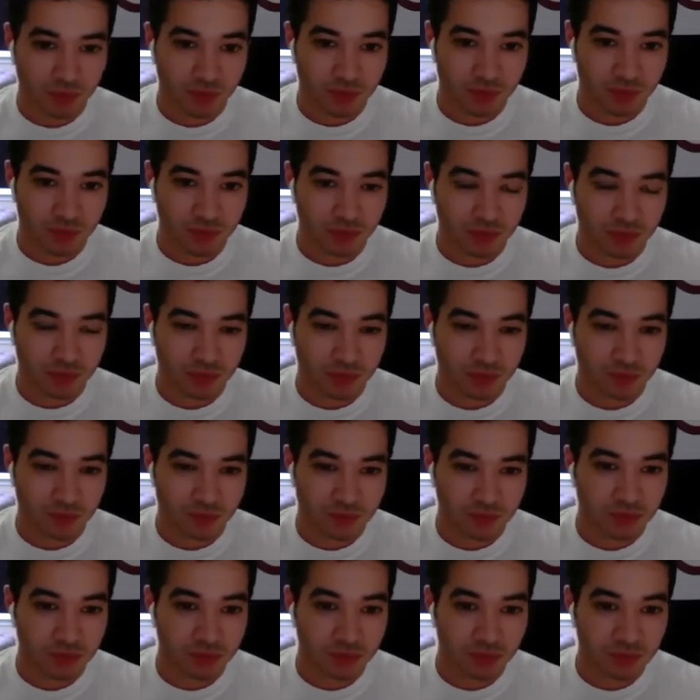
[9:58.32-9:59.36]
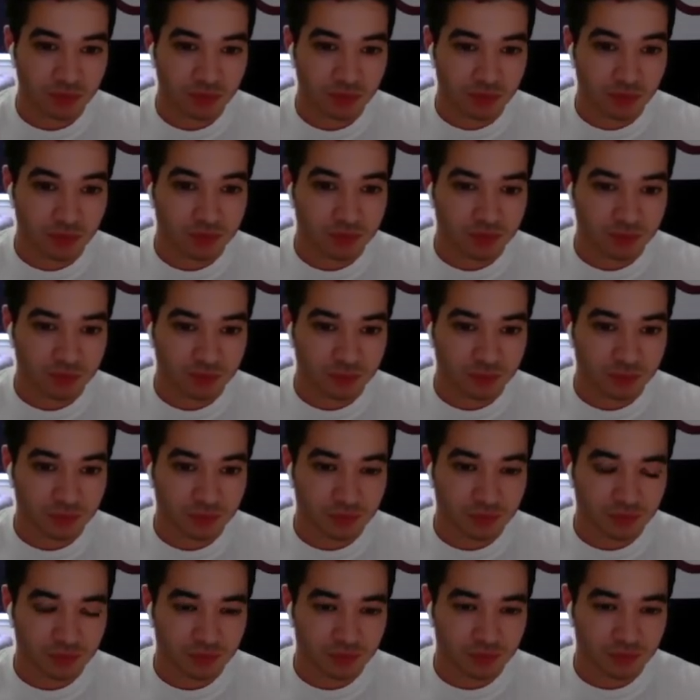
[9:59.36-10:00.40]

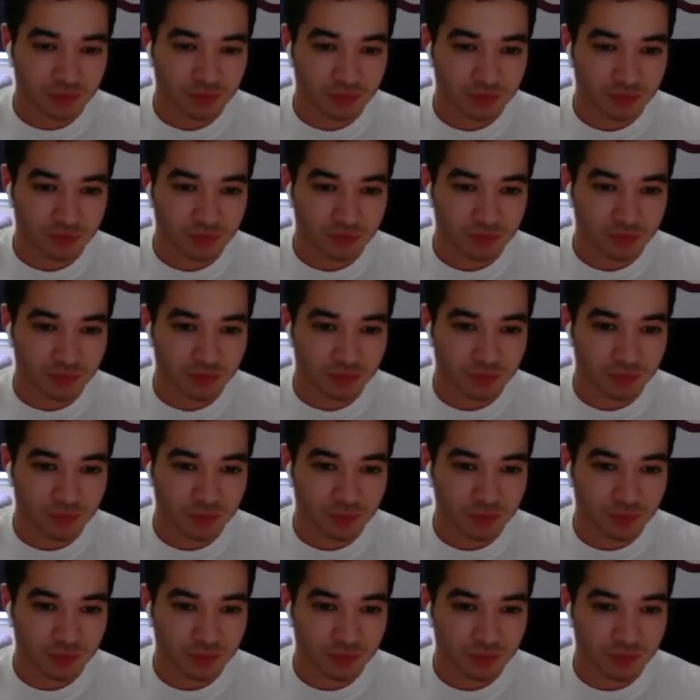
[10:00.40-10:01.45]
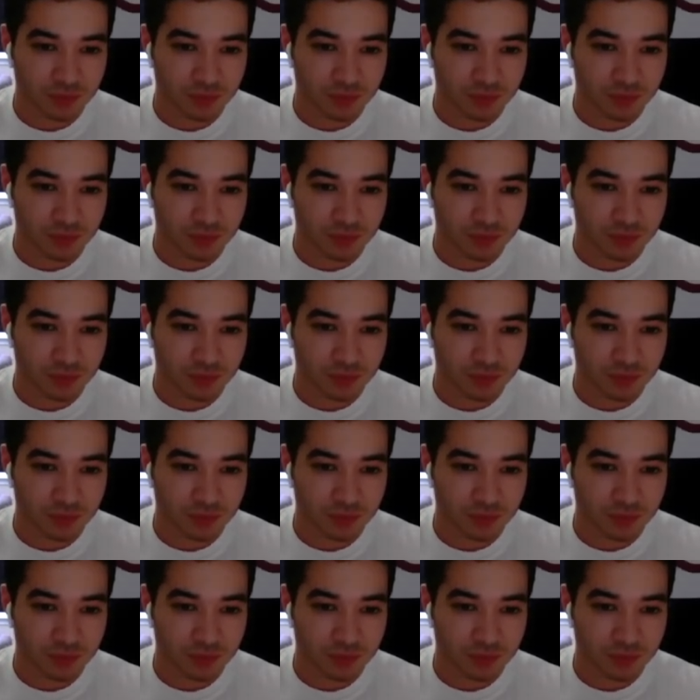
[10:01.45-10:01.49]
(silent)